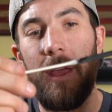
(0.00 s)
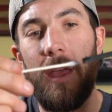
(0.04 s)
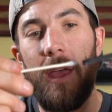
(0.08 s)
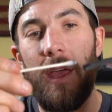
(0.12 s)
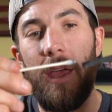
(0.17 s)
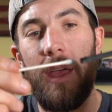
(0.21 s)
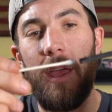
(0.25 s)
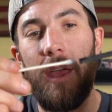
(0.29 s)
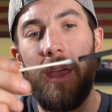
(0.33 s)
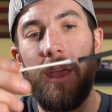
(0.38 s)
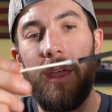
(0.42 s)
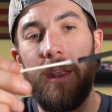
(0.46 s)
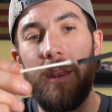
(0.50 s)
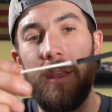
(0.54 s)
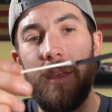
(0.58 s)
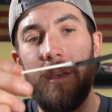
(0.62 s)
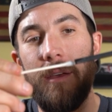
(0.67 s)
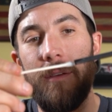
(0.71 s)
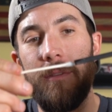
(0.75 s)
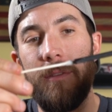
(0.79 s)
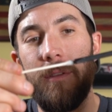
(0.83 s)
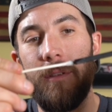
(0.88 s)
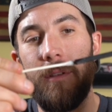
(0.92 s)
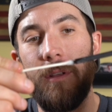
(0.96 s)
any
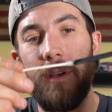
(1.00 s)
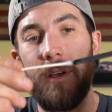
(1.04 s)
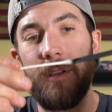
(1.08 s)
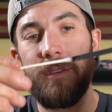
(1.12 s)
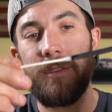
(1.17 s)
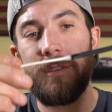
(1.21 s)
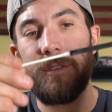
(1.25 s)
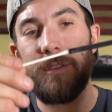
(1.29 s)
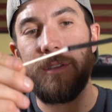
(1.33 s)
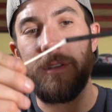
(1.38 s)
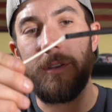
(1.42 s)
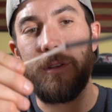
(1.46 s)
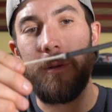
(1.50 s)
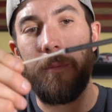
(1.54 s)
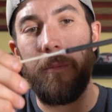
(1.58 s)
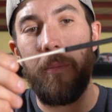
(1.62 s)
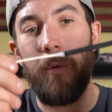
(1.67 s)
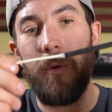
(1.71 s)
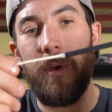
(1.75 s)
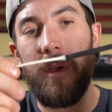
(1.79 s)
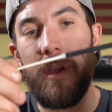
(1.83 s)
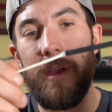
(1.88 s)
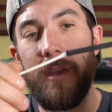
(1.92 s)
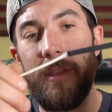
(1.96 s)
of the dust and
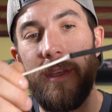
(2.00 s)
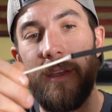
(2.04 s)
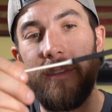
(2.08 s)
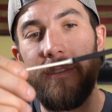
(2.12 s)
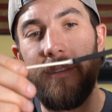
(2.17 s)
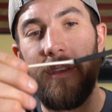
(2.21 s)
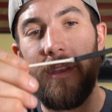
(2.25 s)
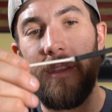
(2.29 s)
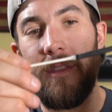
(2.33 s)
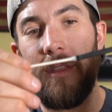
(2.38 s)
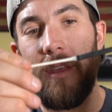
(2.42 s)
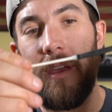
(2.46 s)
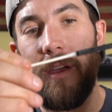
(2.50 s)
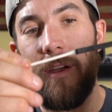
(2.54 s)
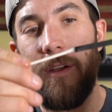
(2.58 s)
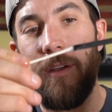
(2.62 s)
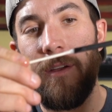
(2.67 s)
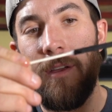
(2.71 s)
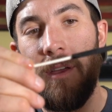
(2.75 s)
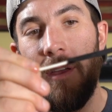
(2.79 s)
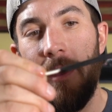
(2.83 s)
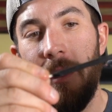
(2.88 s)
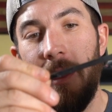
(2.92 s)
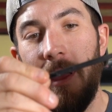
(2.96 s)
debris that's in there.
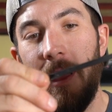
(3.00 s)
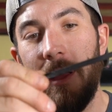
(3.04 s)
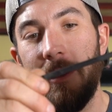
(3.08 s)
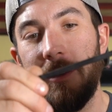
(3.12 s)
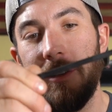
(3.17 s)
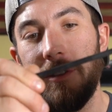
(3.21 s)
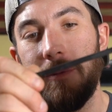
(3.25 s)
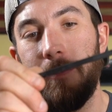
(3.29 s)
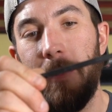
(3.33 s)
It just